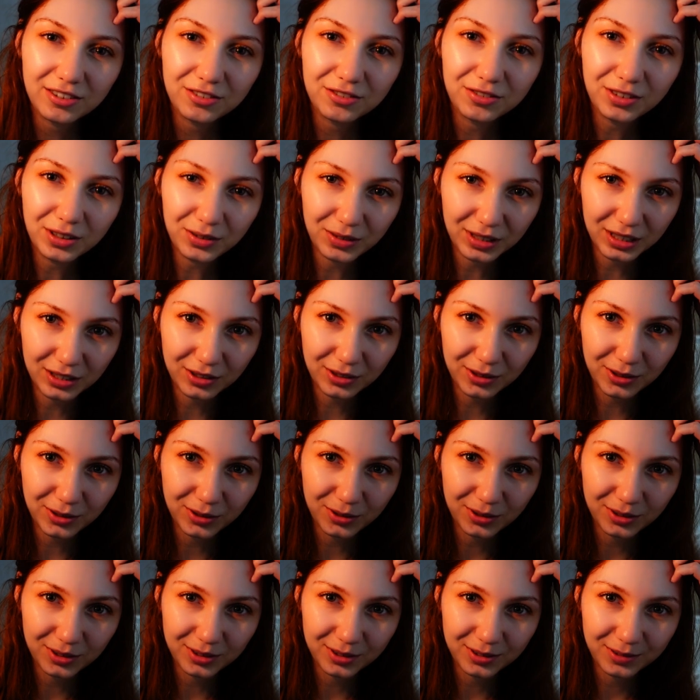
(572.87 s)
very
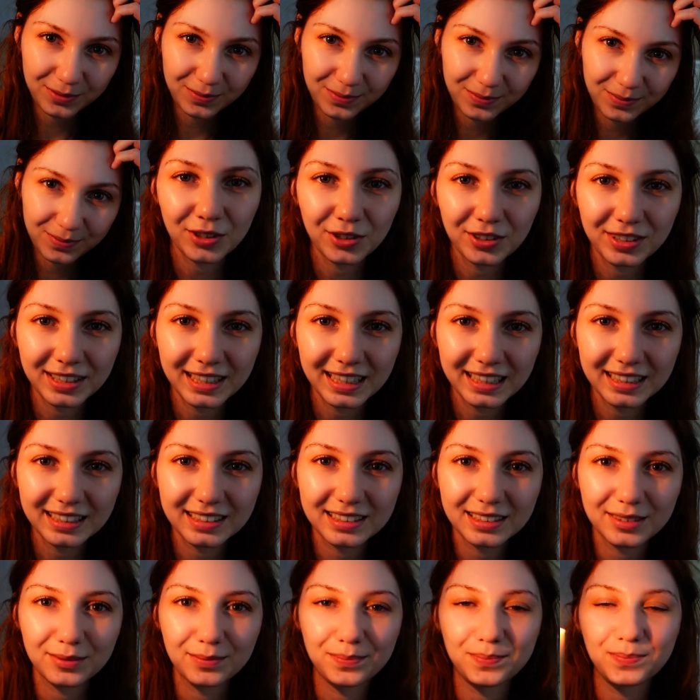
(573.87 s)
soon. Good night.